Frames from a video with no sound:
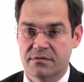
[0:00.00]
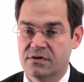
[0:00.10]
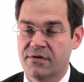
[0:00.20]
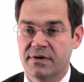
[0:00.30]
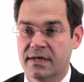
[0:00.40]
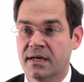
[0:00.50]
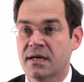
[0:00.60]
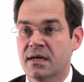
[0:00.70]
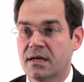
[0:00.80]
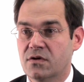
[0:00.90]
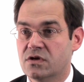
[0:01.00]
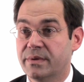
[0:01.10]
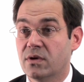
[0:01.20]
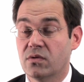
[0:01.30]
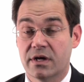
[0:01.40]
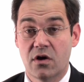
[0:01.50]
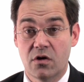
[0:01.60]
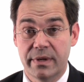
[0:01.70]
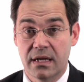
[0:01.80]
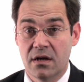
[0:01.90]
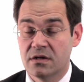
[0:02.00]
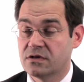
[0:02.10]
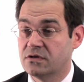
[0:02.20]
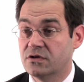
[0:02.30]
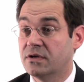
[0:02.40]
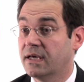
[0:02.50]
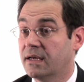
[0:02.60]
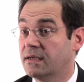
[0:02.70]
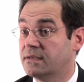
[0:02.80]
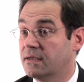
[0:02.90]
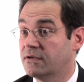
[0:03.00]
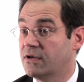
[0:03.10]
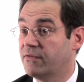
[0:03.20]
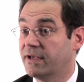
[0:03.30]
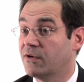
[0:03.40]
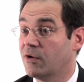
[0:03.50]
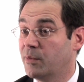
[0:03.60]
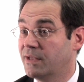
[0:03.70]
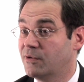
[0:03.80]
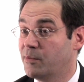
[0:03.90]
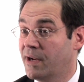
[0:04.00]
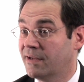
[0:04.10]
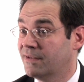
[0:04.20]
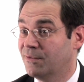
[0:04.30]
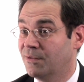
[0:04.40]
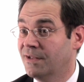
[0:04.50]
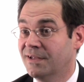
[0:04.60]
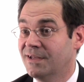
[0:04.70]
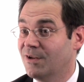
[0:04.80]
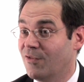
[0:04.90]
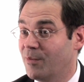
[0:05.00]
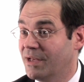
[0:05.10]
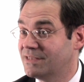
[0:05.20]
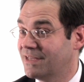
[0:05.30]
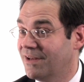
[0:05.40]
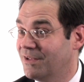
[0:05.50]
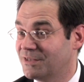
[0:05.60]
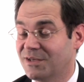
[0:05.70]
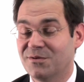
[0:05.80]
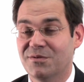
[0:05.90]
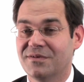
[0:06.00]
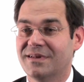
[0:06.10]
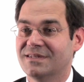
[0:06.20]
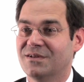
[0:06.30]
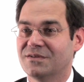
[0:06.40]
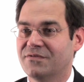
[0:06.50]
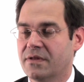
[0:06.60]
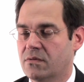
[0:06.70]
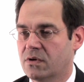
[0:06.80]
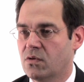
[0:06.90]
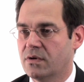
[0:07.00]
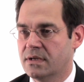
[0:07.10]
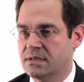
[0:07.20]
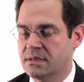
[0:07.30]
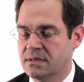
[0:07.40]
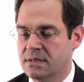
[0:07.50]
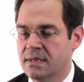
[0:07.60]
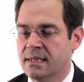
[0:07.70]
Travelling used to be called economy class, because you can get it travelling economy to America or on the bus to Glasgow, or there's lots of other recorded incidents.